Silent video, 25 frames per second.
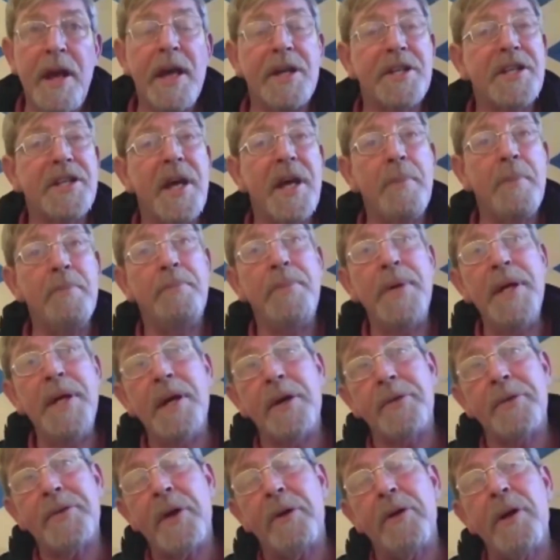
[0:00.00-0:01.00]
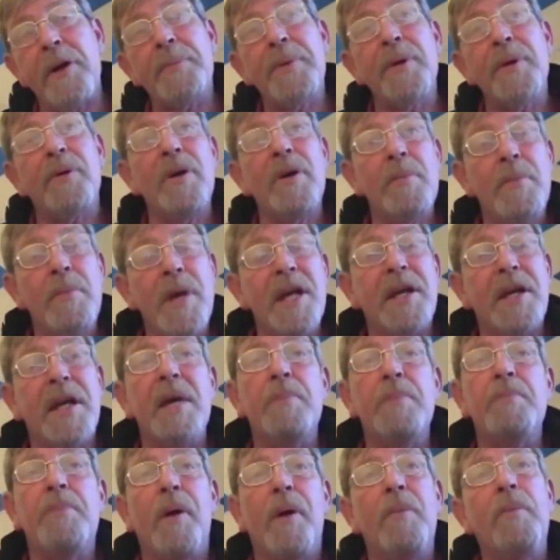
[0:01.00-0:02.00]
The SNP are deliberately
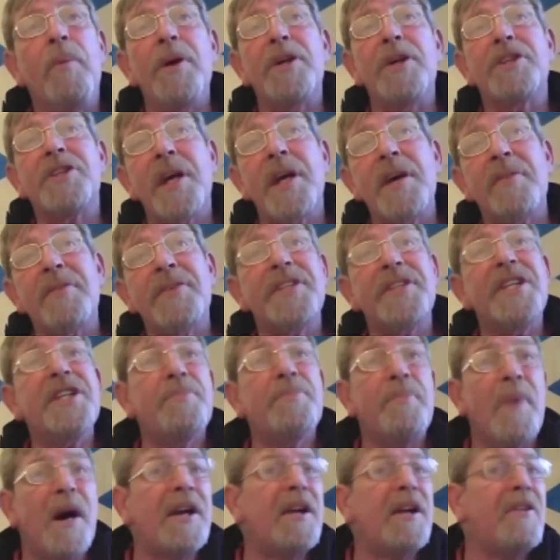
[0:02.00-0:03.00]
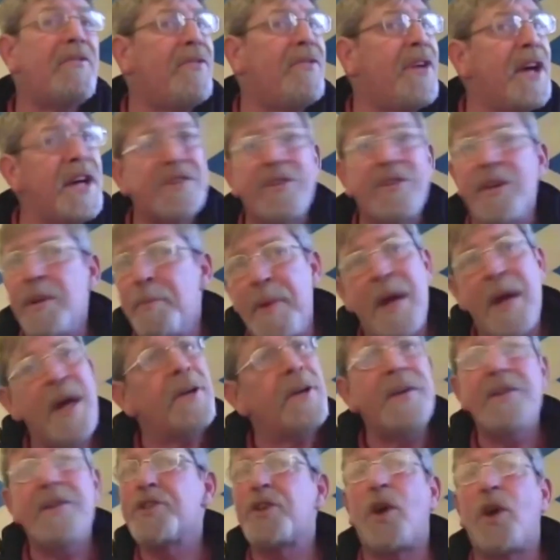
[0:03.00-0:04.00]
making public services manifestly
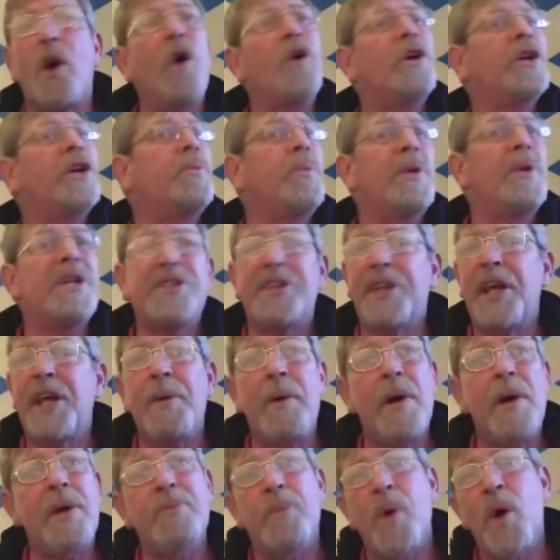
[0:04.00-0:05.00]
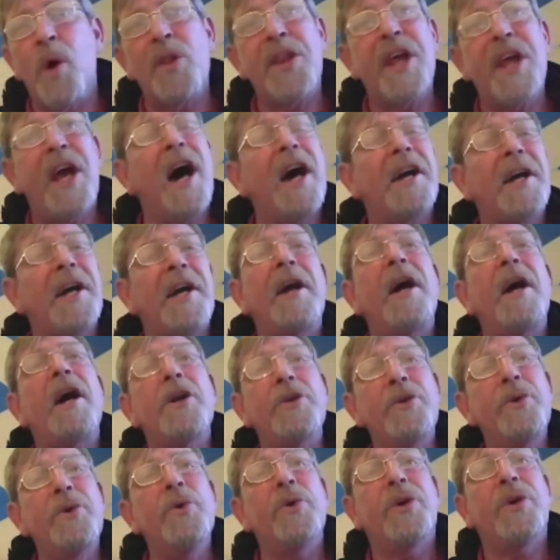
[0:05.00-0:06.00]
better in Scotland than what they are in
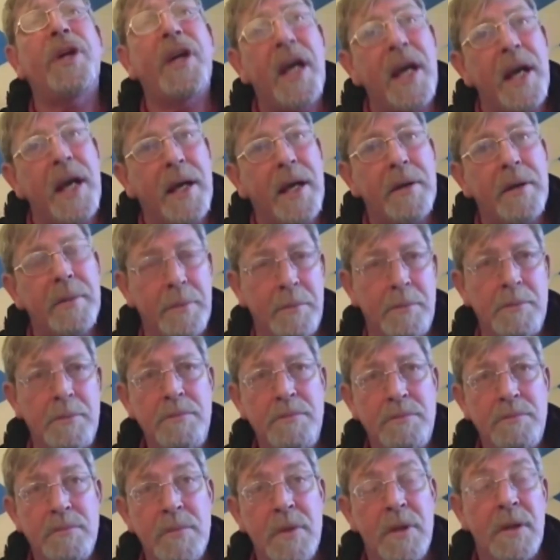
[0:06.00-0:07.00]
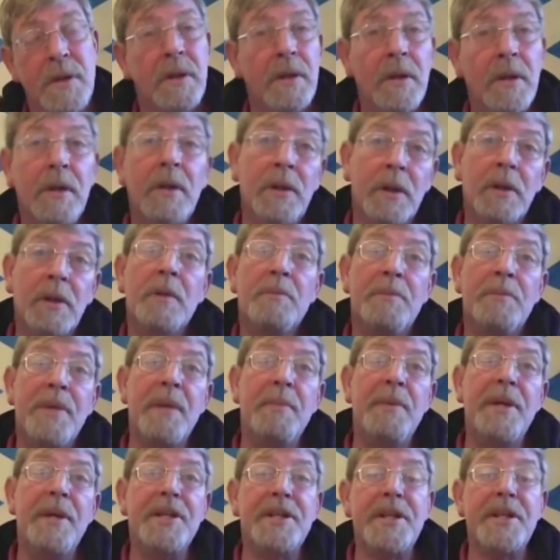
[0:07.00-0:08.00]
our UK.
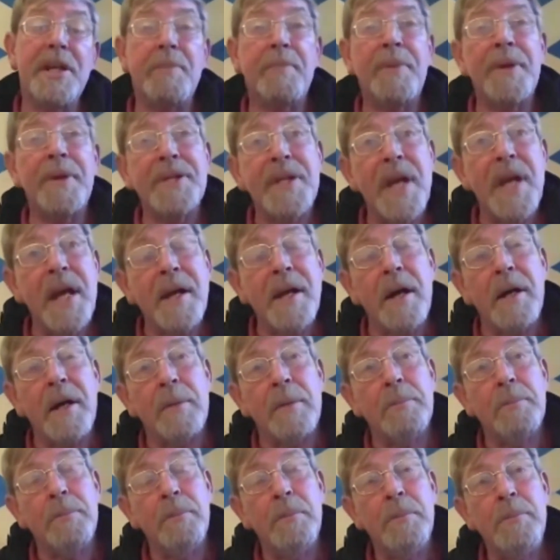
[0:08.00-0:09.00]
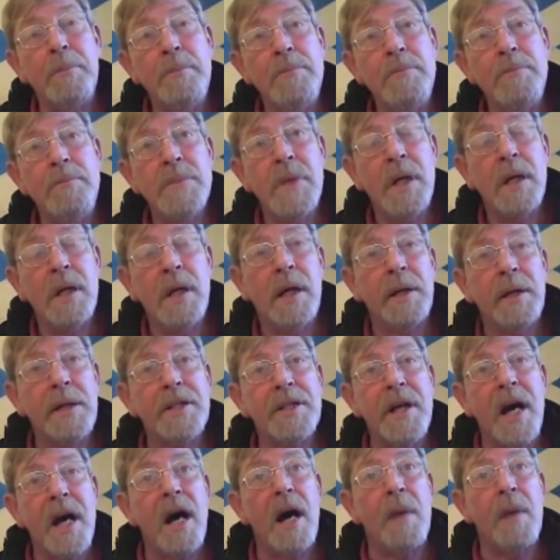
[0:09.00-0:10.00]
BBC presenter. And
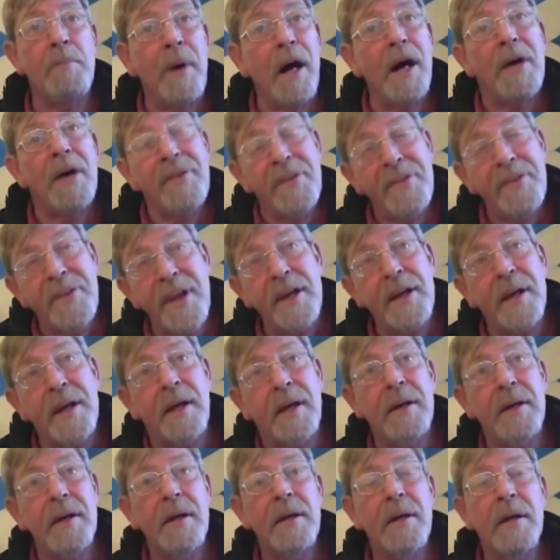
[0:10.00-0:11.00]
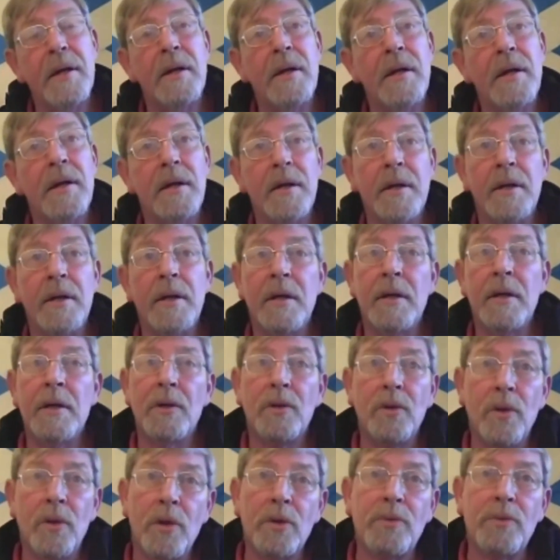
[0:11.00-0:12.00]
is that a bad thing,
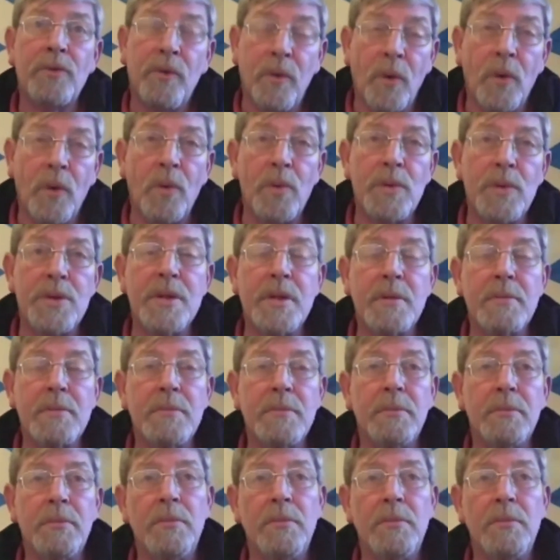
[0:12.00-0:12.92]
Lord Foulkes?